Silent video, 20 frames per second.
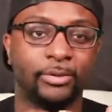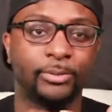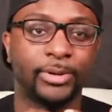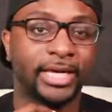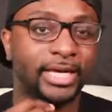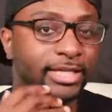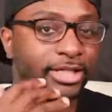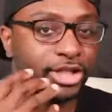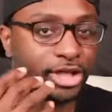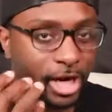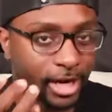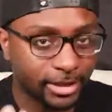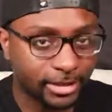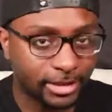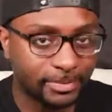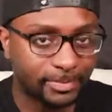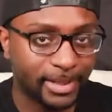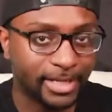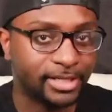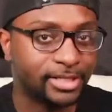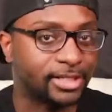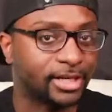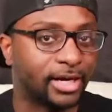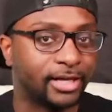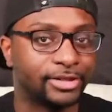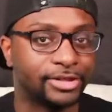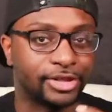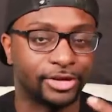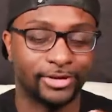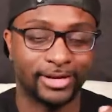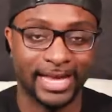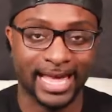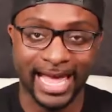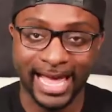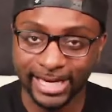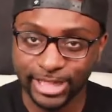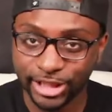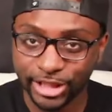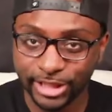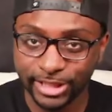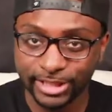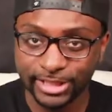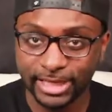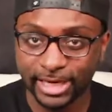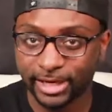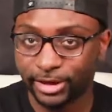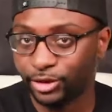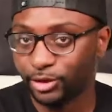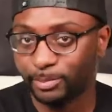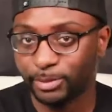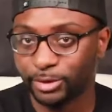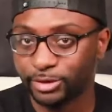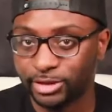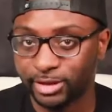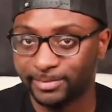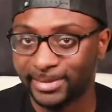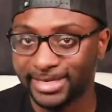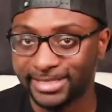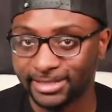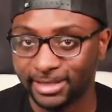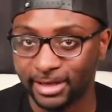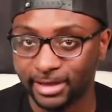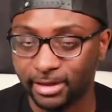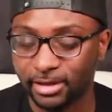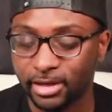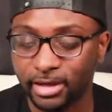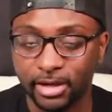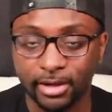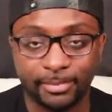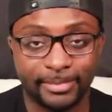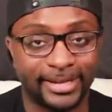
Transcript: We can judge based on certain actions that another person may take,